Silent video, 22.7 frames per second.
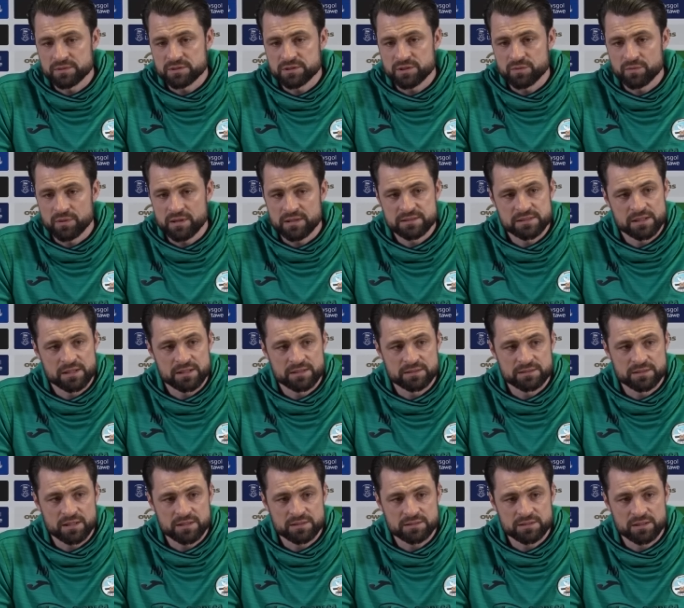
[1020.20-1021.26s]
and see where that
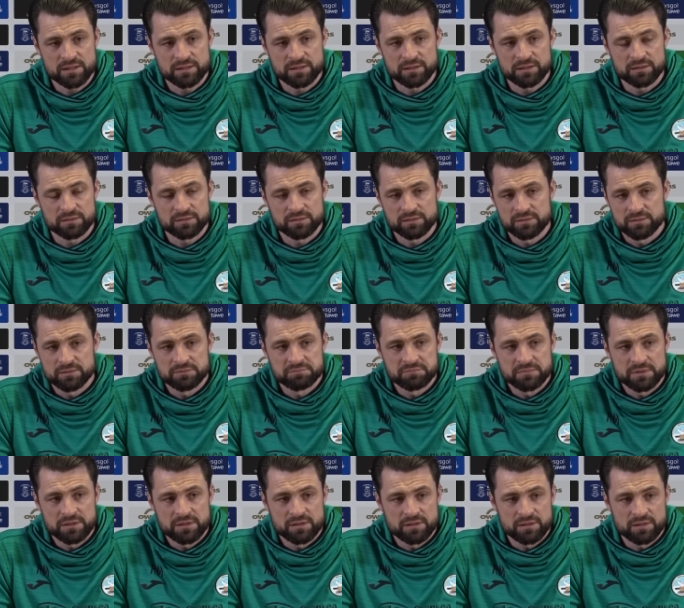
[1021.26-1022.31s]
takes us. I think
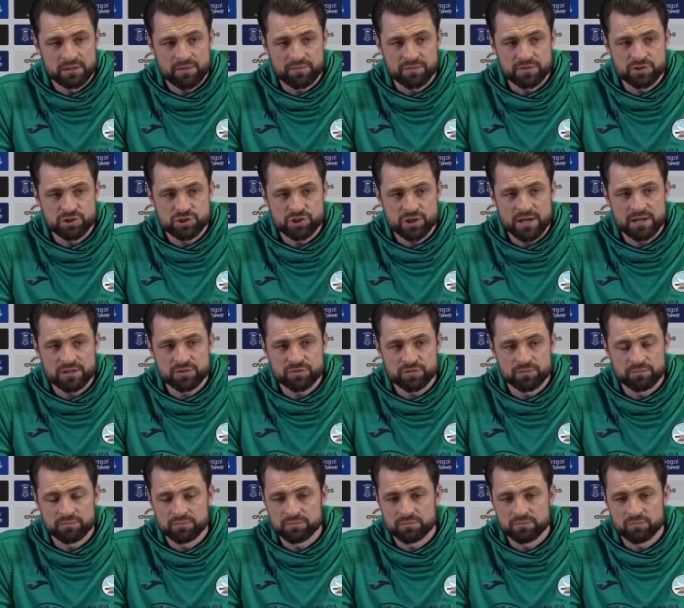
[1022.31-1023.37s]
nothing's changed
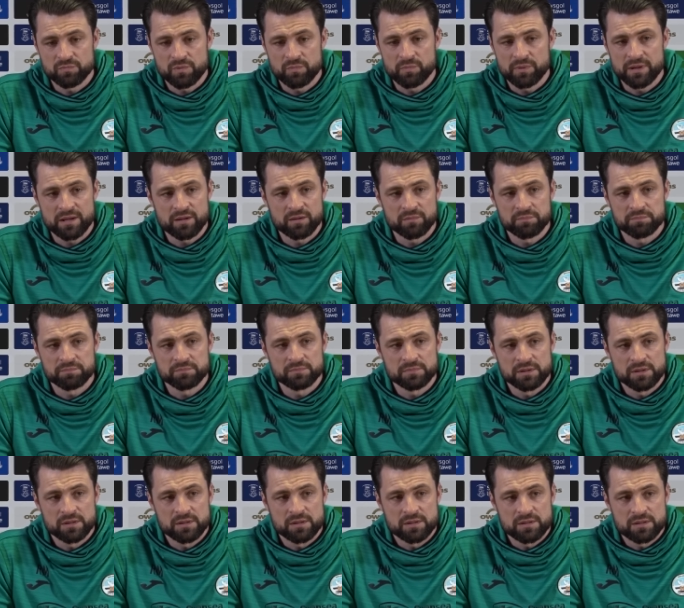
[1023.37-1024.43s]
from when we had a
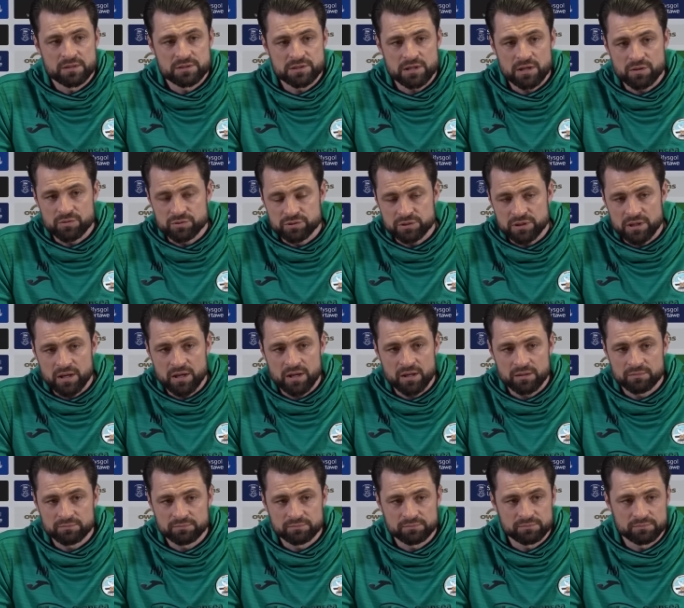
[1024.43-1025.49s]
slow
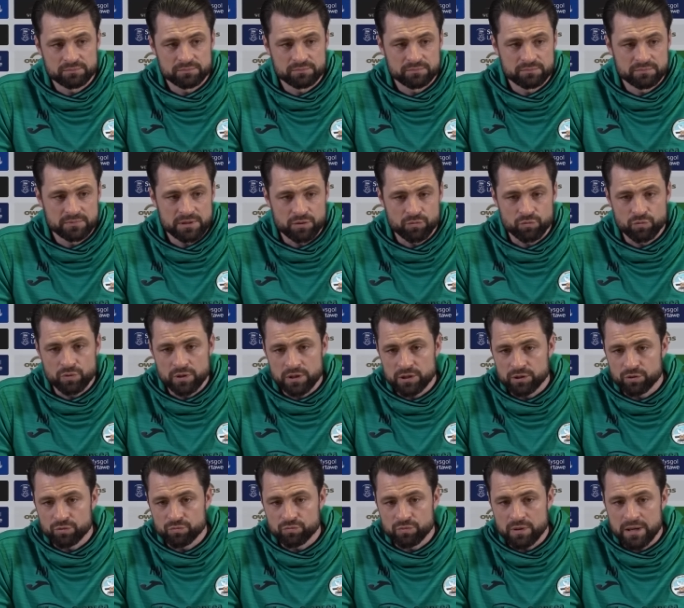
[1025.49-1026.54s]
start, then a really
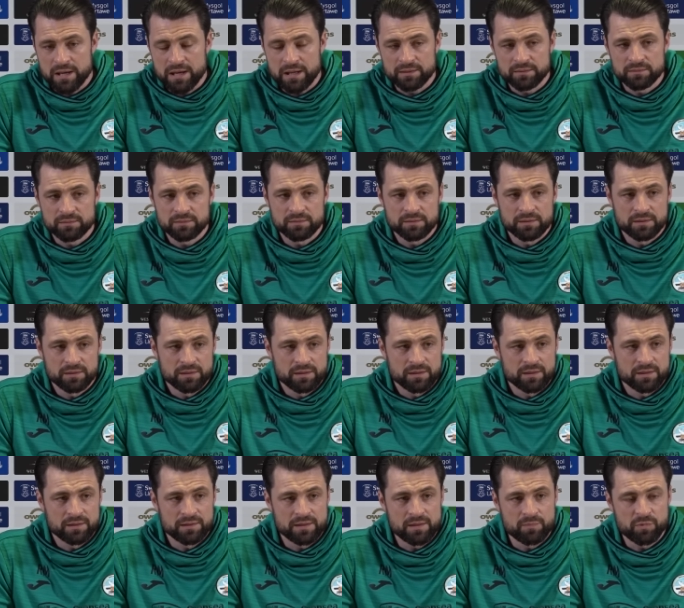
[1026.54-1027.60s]
good run,
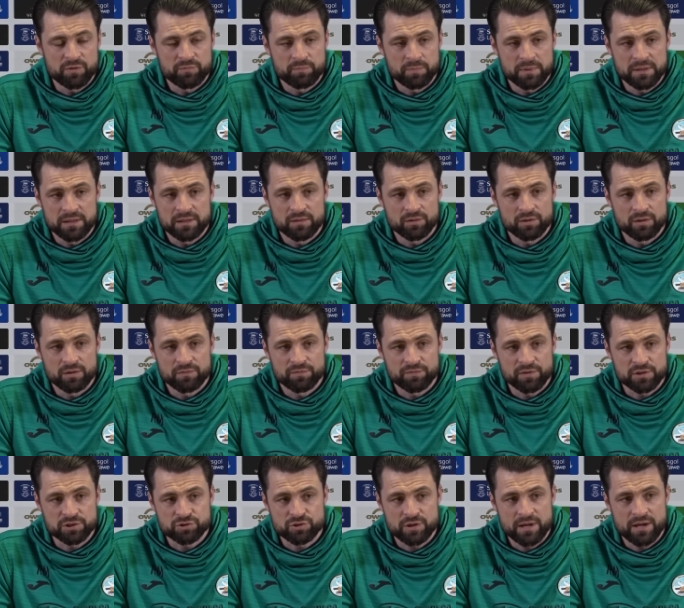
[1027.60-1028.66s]
and then we've been on a
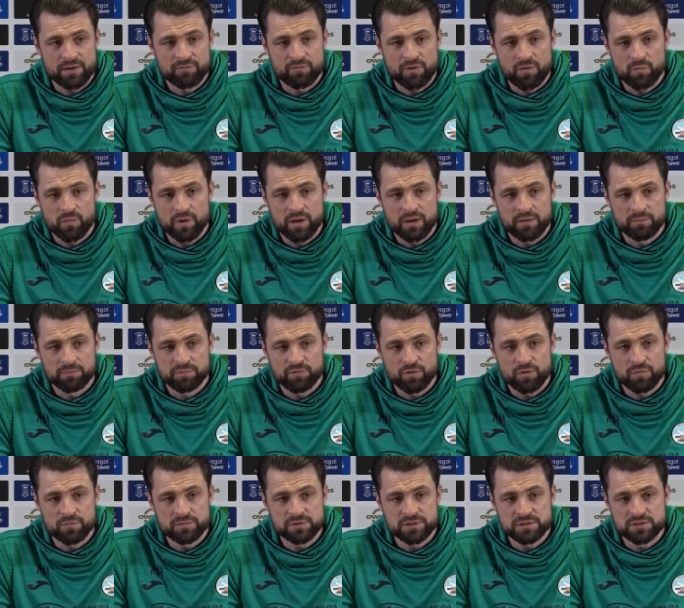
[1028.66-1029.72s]
frustrating run where
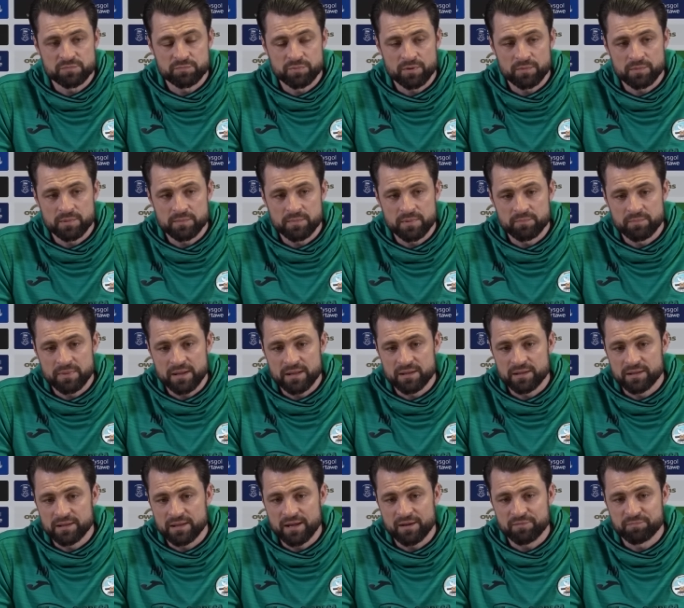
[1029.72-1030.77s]
performances have probably been better
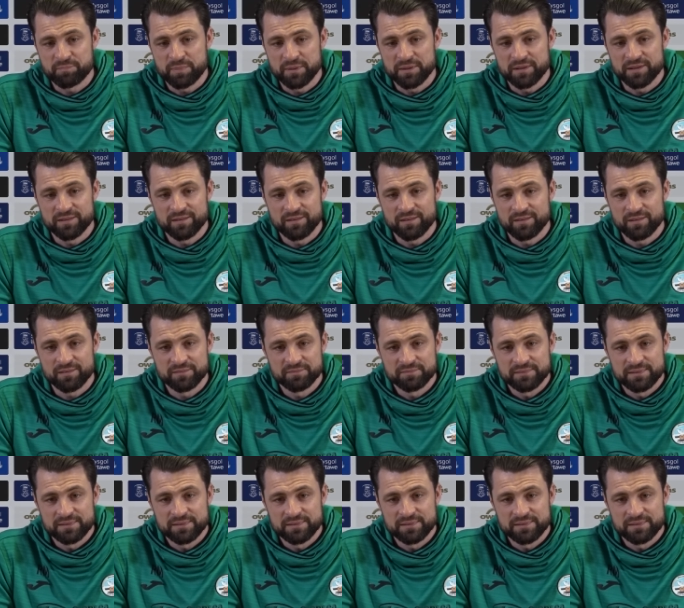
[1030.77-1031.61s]
than they have been in the